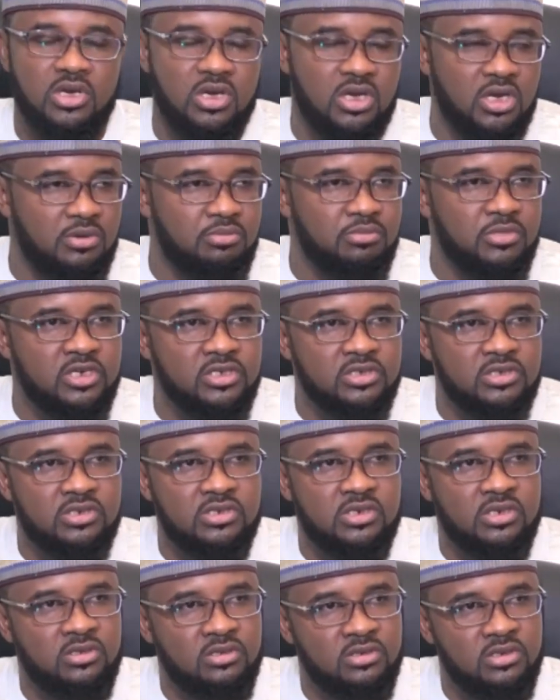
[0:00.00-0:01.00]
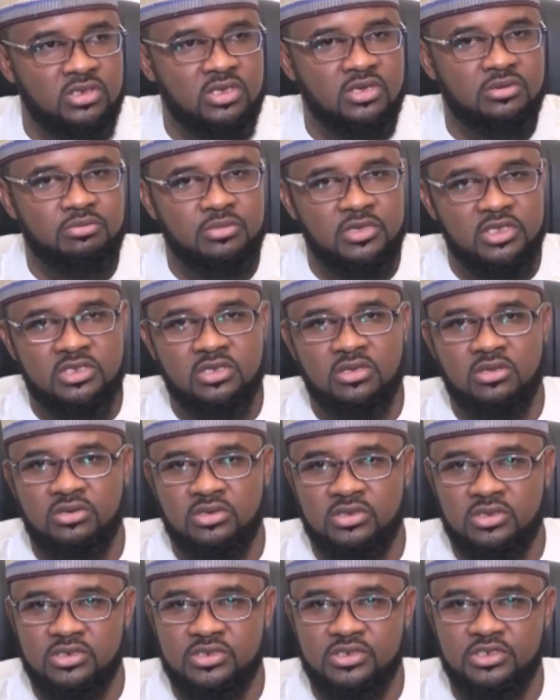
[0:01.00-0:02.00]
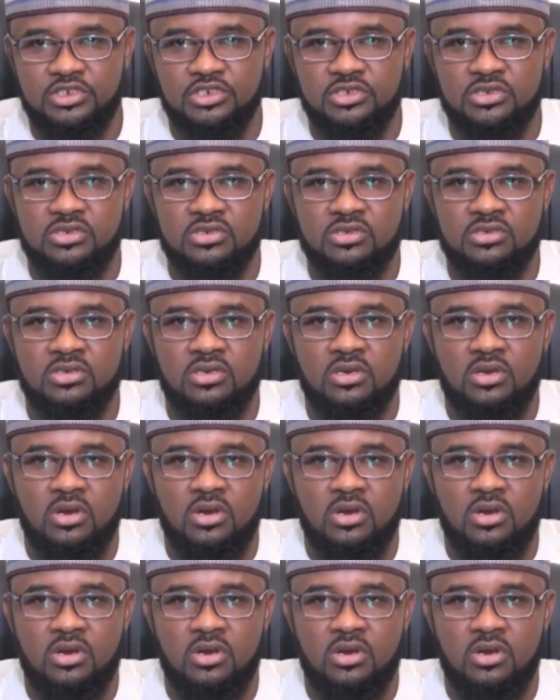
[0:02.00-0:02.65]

government and non-governmental organizations,